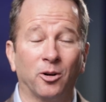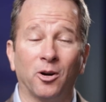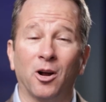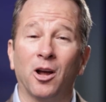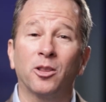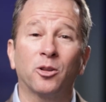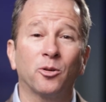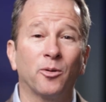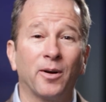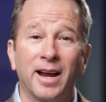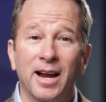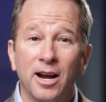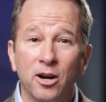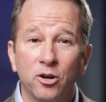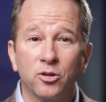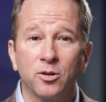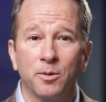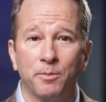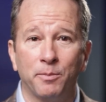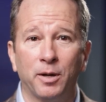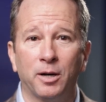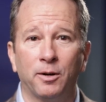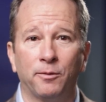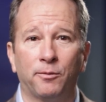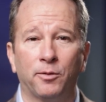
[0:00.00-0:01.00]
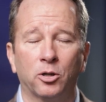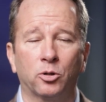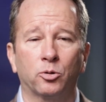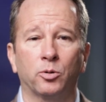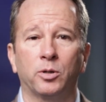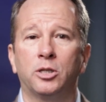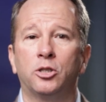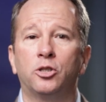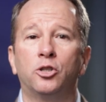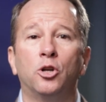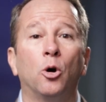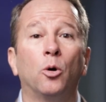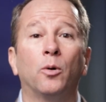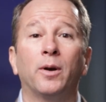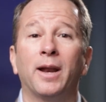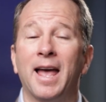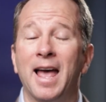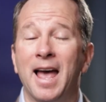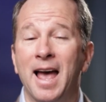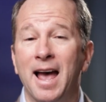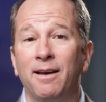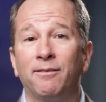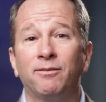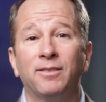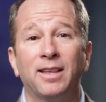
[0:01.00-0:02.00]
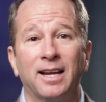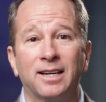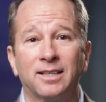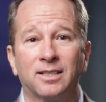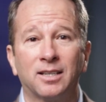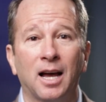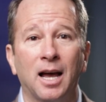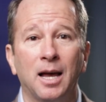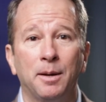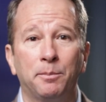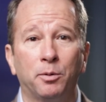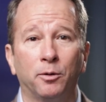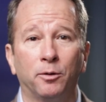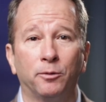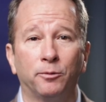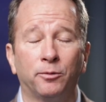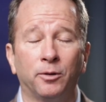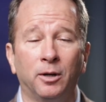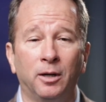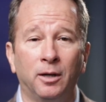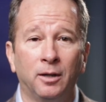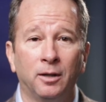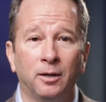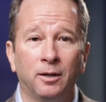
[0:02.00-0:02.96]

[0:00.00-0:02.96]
or other heirs and beneficiaries don't have that type of,